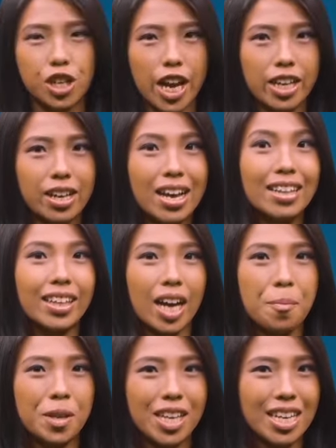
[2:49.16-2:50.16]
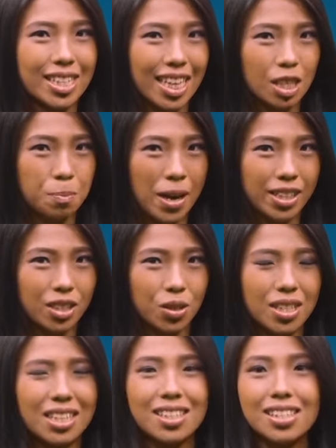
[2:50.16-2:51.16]
chain, the company is expecting to
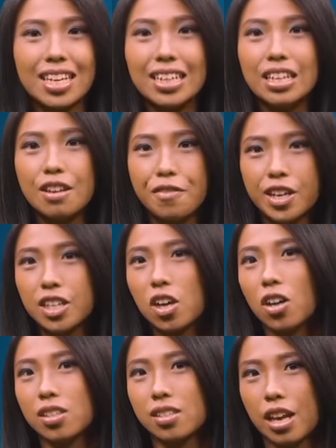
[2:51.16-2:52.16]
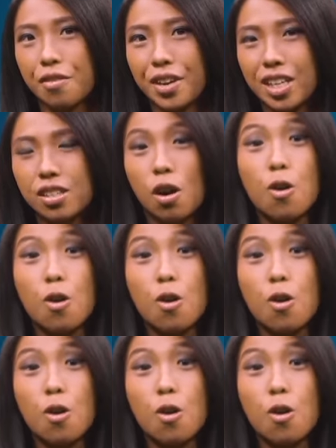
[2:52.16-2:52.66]
see significant cost savings